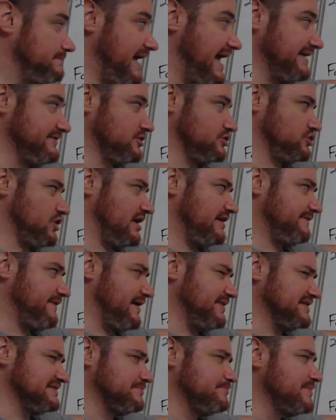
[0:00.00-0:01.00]
and you're trying to
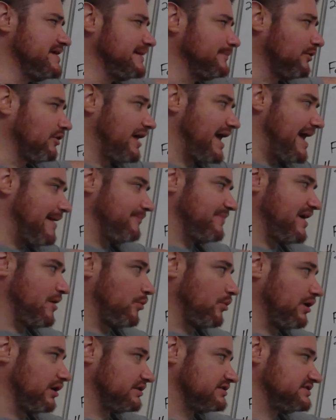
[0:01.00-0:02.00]
find this minimal m that
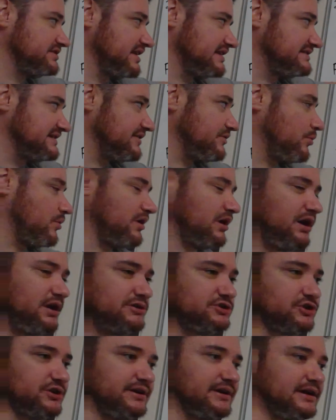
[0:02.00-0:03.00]
works, let's say the
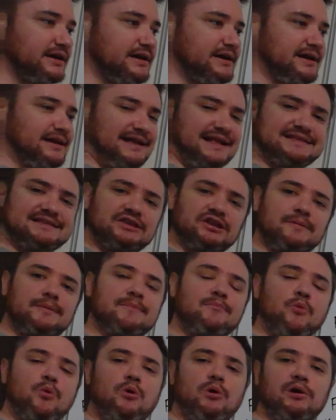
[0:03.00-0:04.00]
100, it gets a little bit
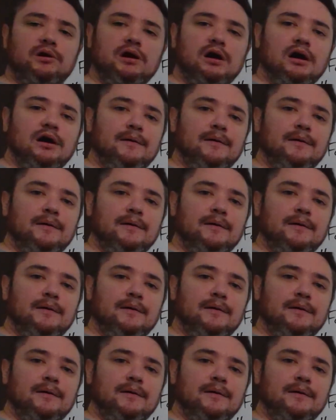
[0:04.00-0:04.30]
more,